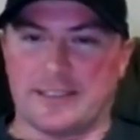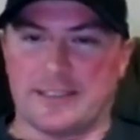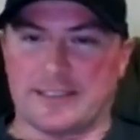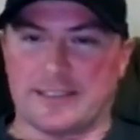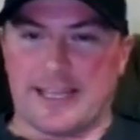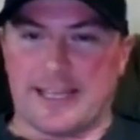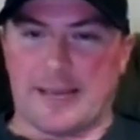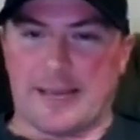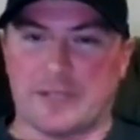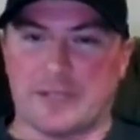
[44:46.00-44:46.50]

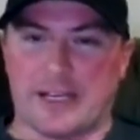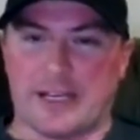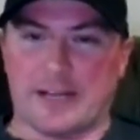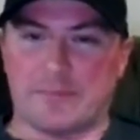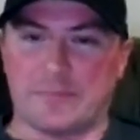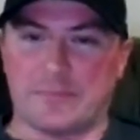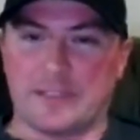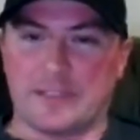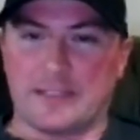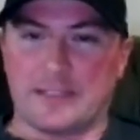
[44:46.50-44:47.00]
his laptop
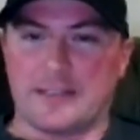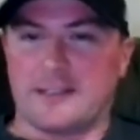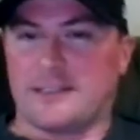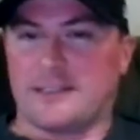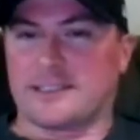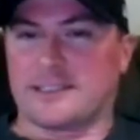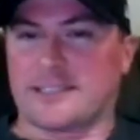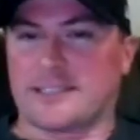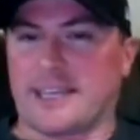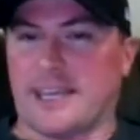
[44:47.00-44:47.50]

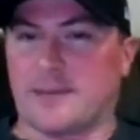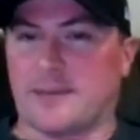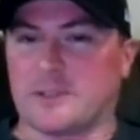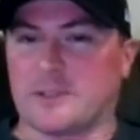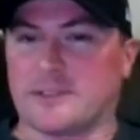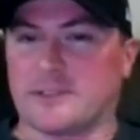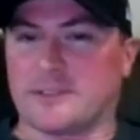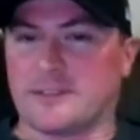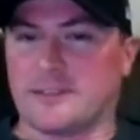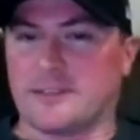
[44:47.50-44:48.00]
his
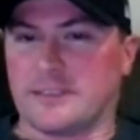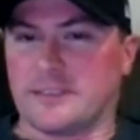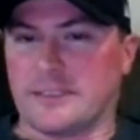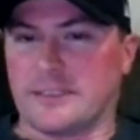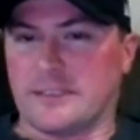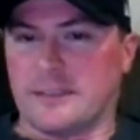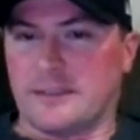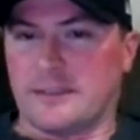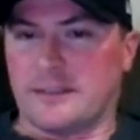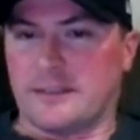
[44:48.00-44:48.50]
cameras
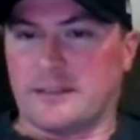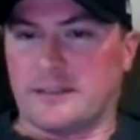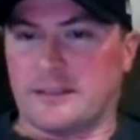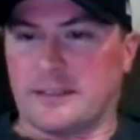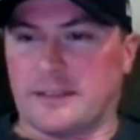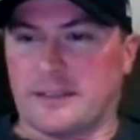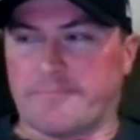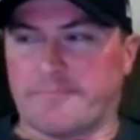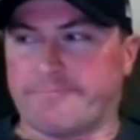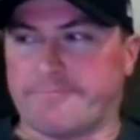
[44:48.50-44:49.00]

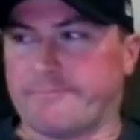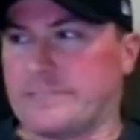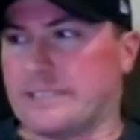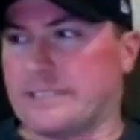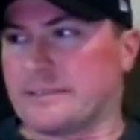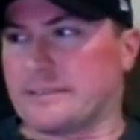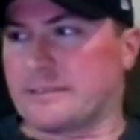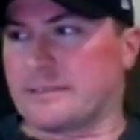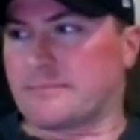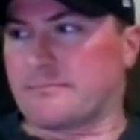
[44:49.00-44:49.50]
um,
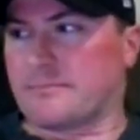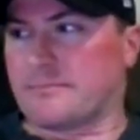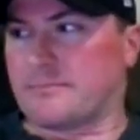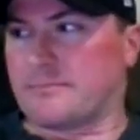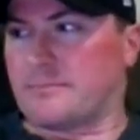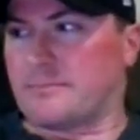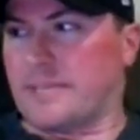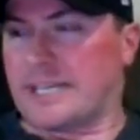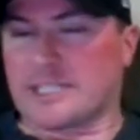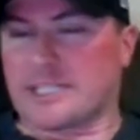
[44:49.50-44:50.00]
his
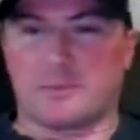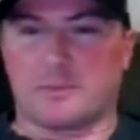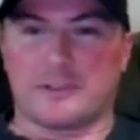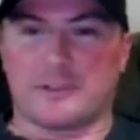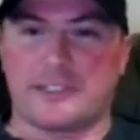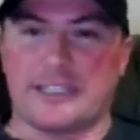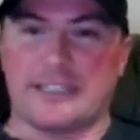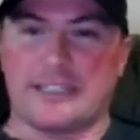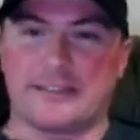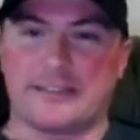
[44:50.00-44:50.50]

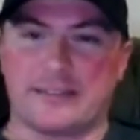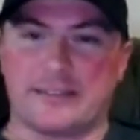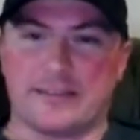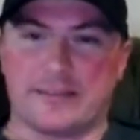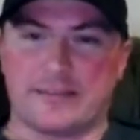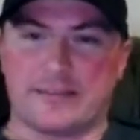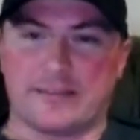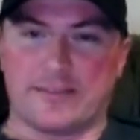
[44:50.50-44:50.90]
expertise